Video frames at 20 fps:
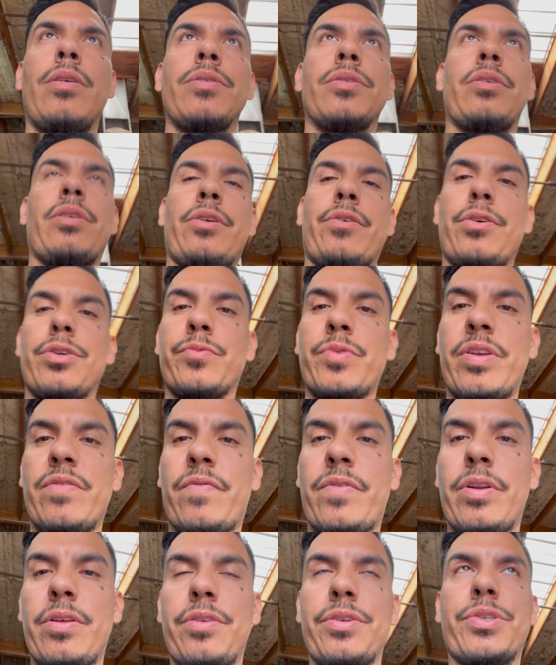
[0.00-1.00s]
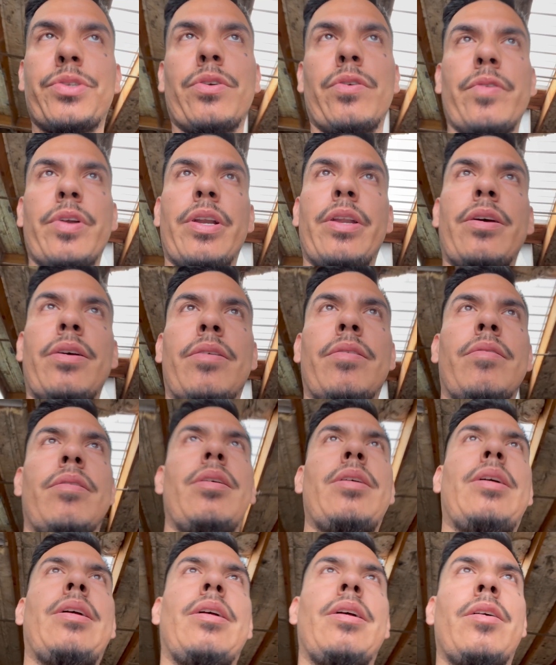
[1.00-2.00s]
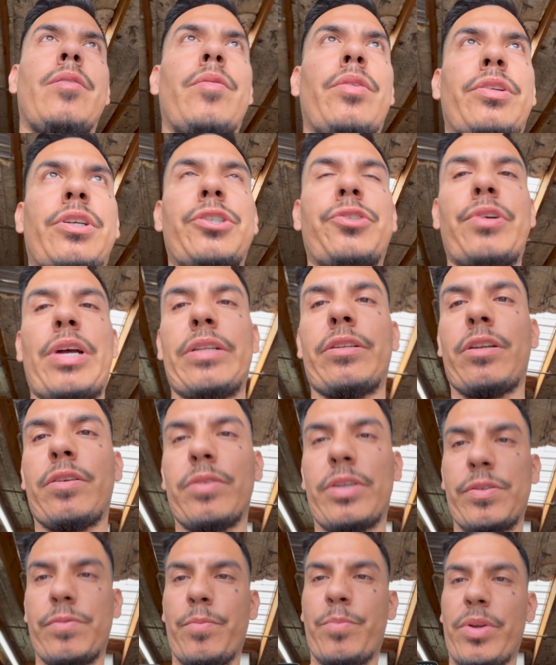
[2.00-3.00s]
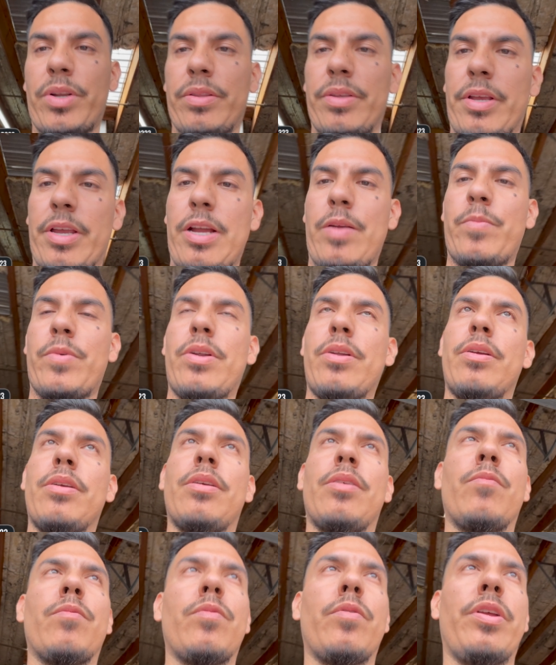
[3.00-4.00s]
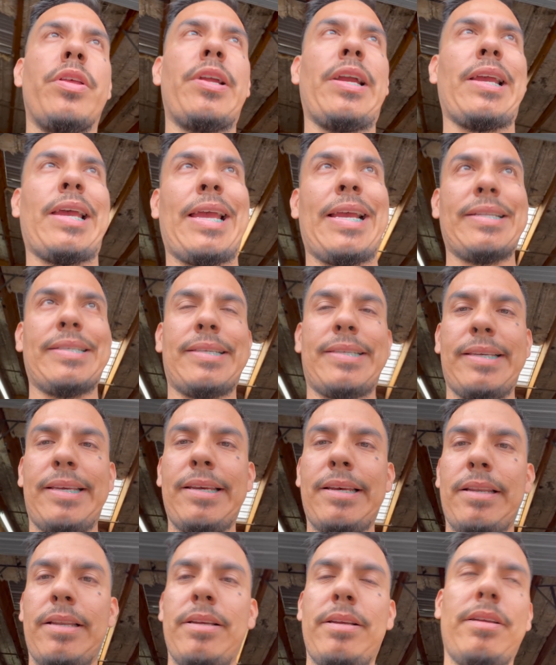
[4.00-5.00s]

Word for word: So the girls went in front of the store right now. We're distracting them because we're putting the camera so they can't see it.